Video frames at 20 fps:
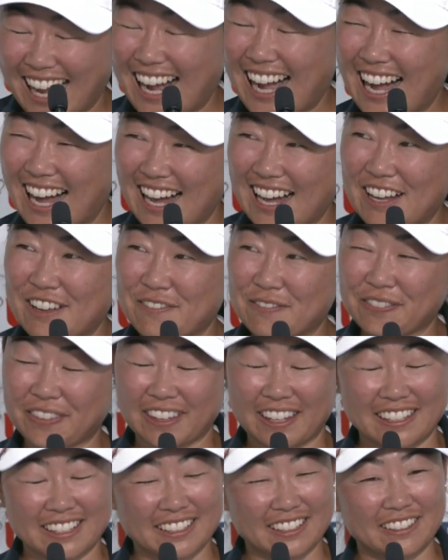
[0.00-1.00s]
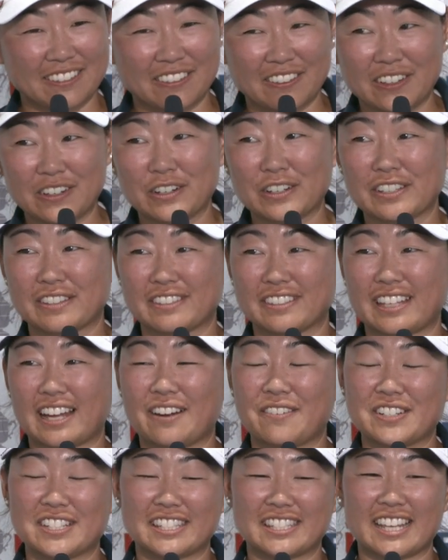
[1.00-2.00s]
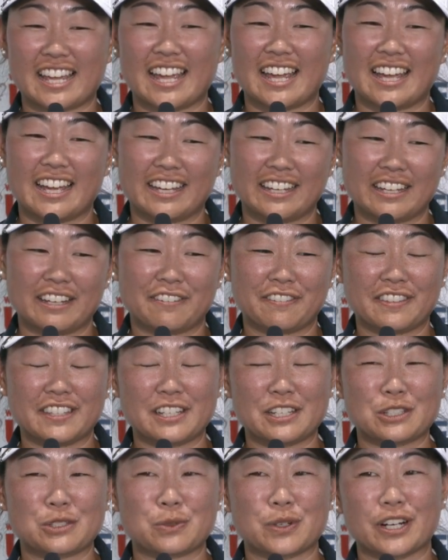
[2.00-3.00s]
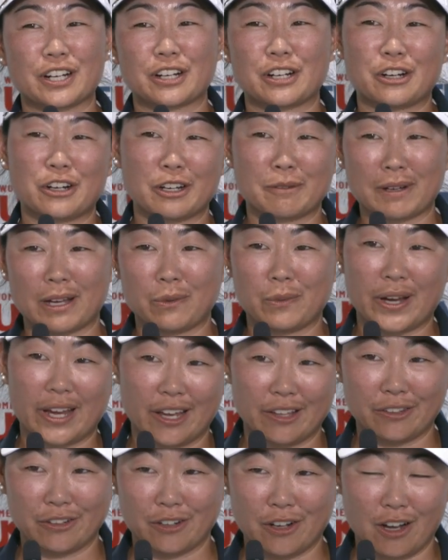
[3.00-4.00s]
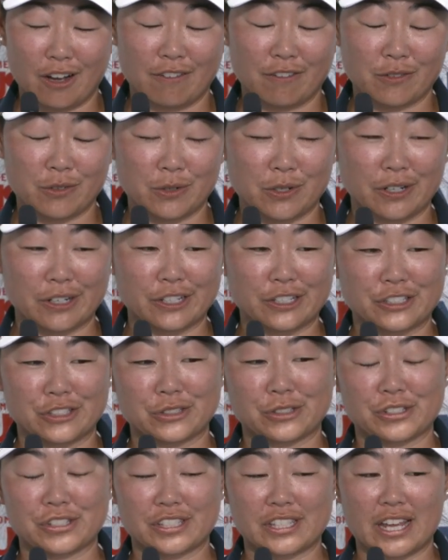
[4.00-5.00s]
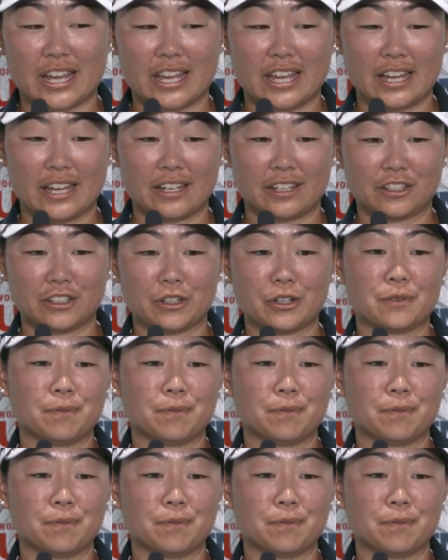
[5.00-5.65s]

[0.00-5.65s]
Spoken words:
I would say if things weren't going my way on the golf course, or say,